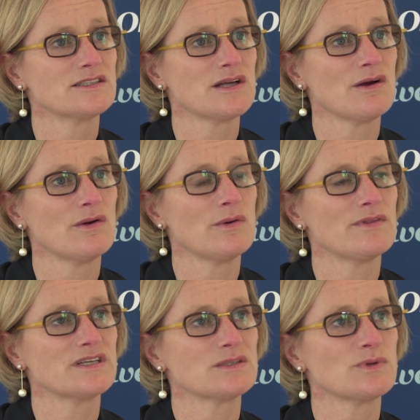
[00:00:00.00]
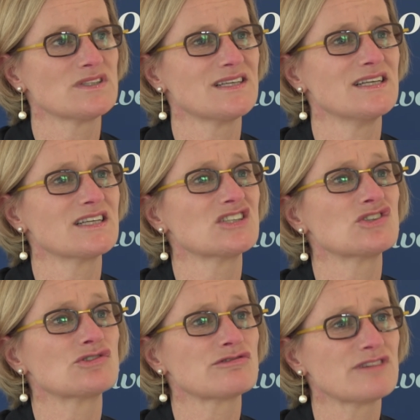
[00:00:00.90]
So this was an
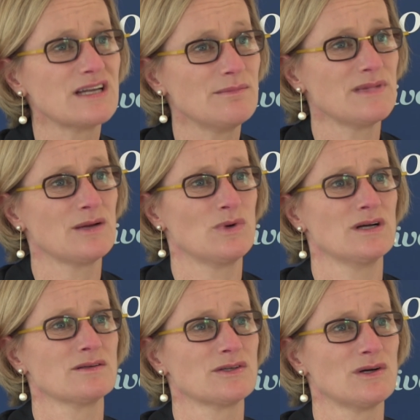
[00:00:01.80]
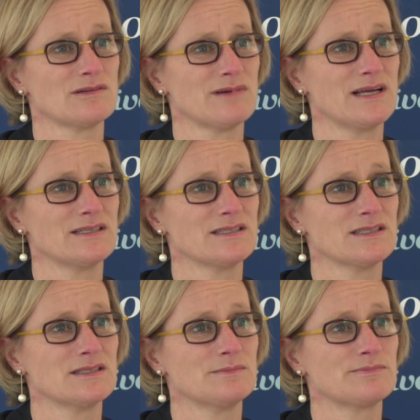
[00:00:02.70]
extremely well tolerated